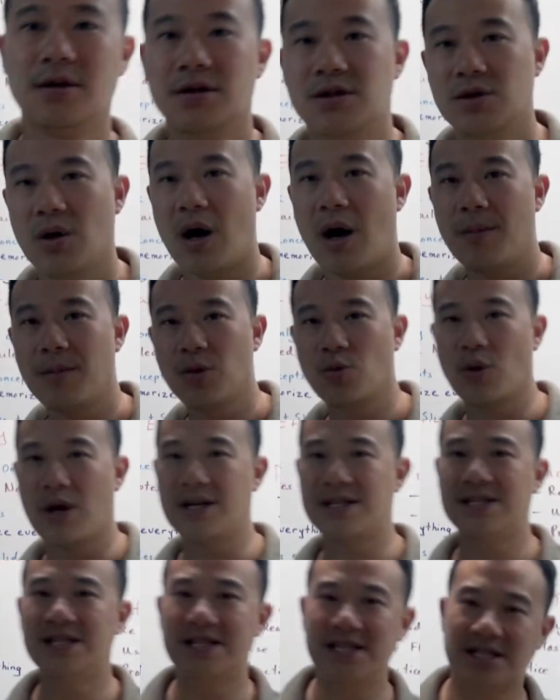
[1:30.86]
so I'm going to
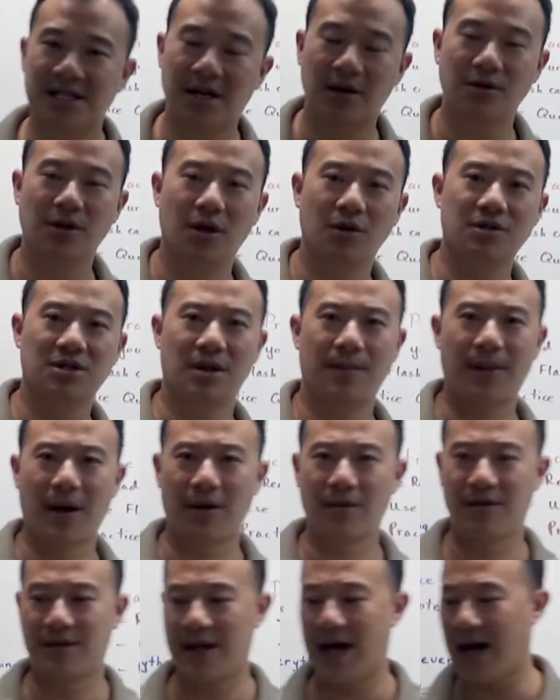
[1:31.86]
write detailed notes
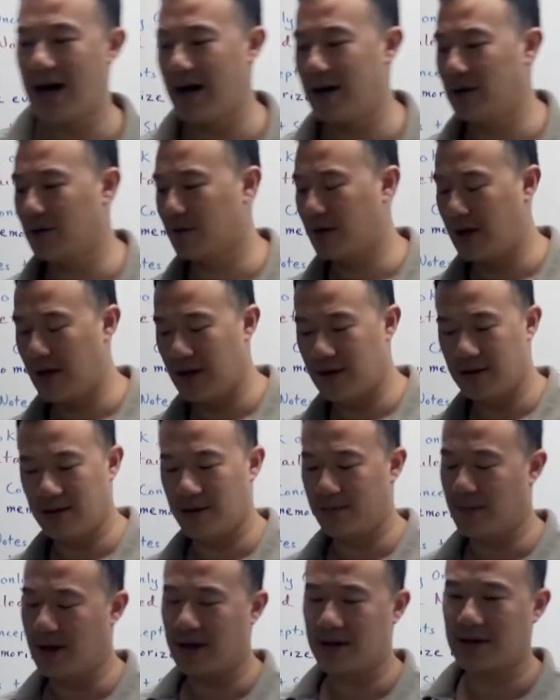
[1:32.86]
about that, okay?
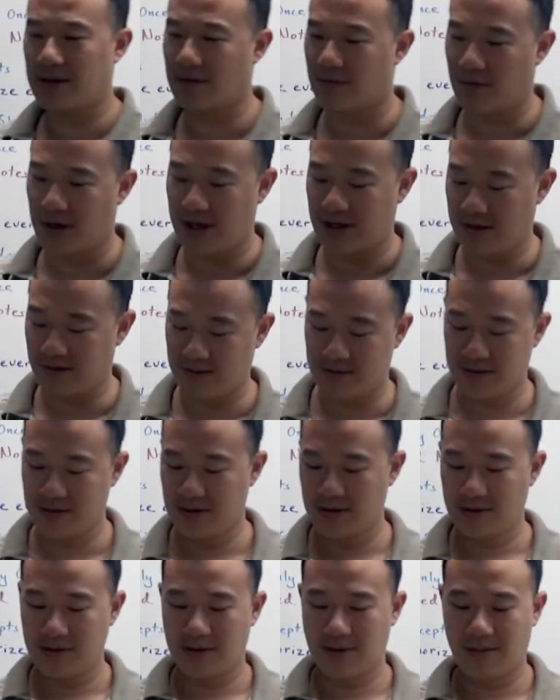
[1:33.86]
I'm not going to write
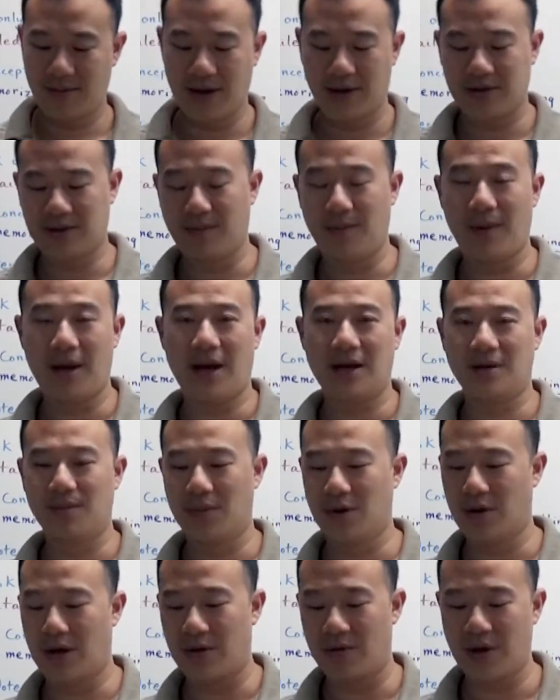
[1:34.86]
about the
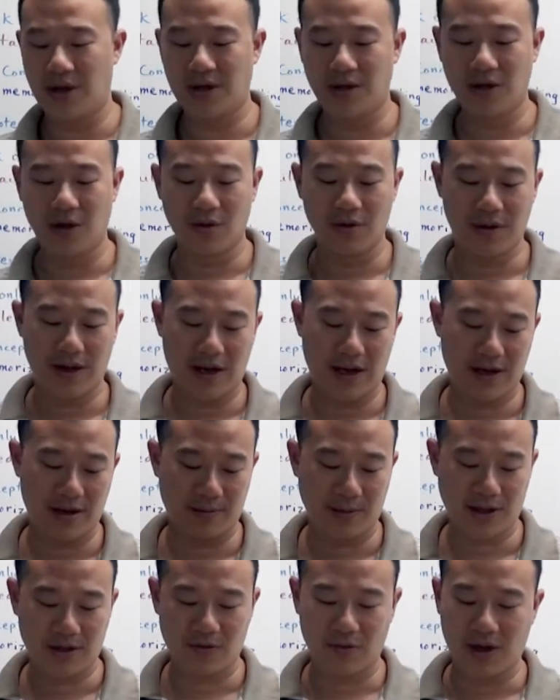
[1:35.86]
mandible. I already know that.
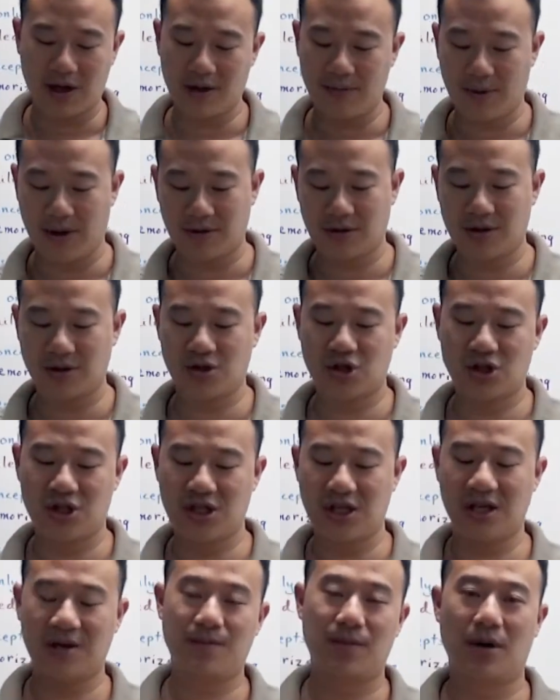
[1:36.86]
I'm not going to write about the
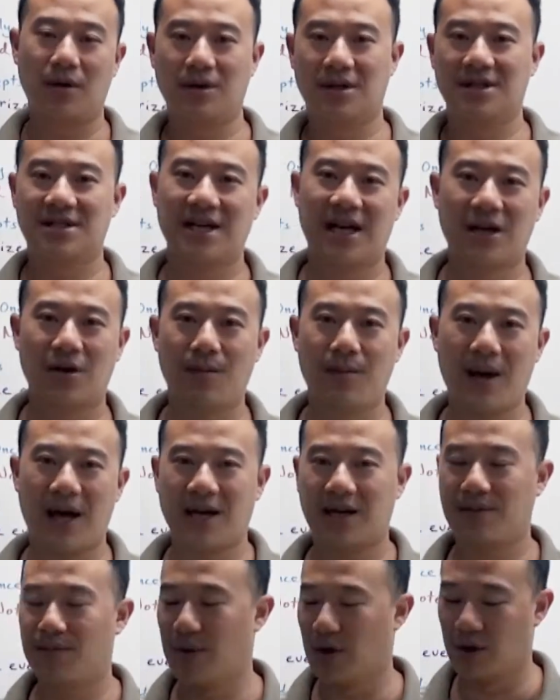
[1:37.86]
cheekbone, the
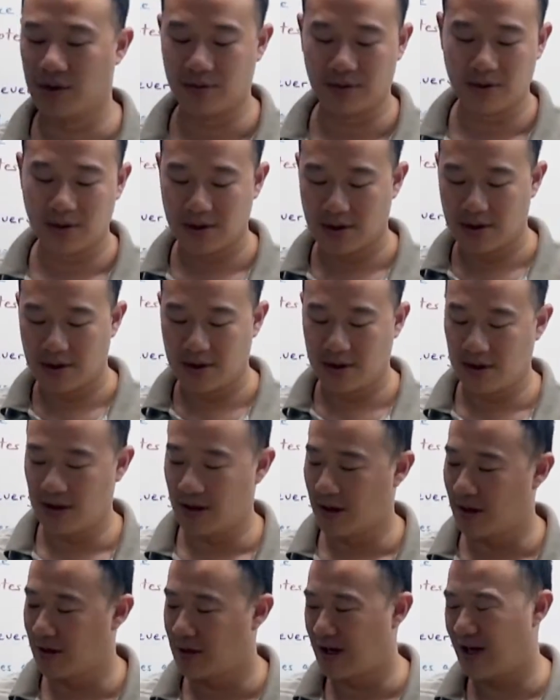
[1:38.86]
zygomatic bone. You
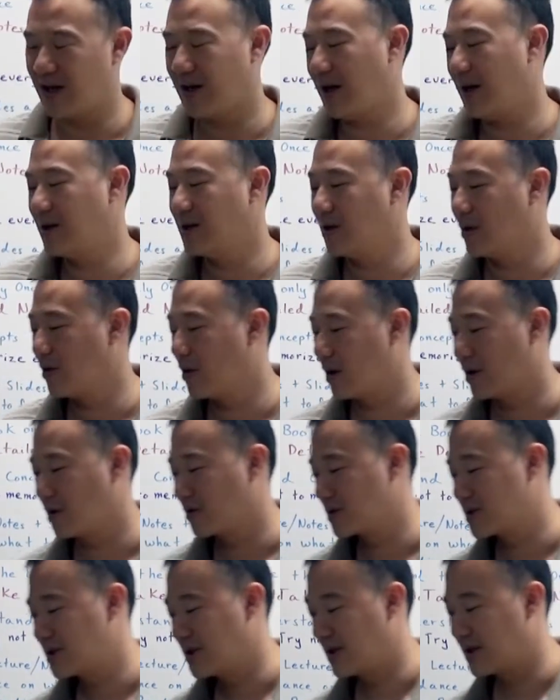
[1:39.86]
know, I, I know all
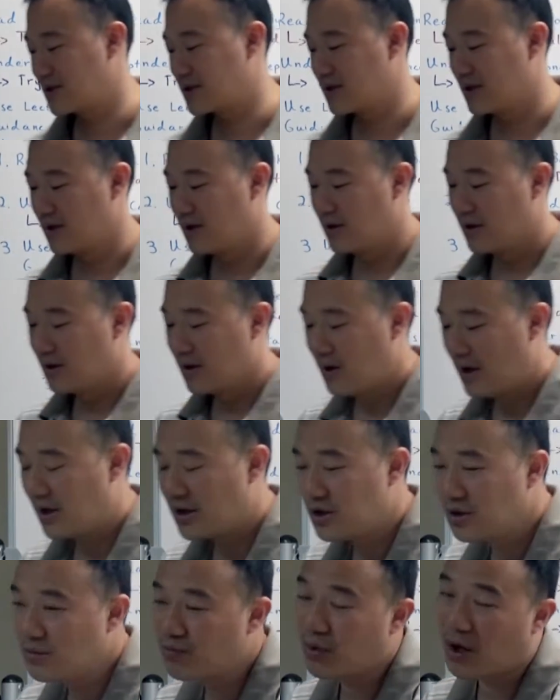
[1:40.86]
those things.
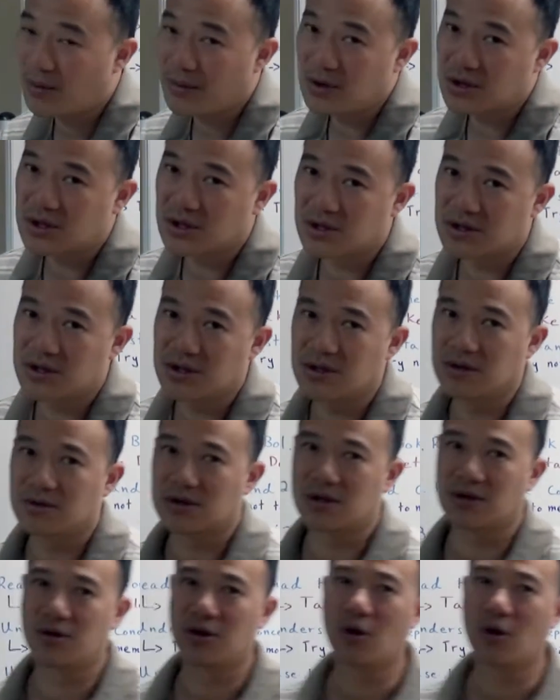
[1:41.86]
And you probably should too. So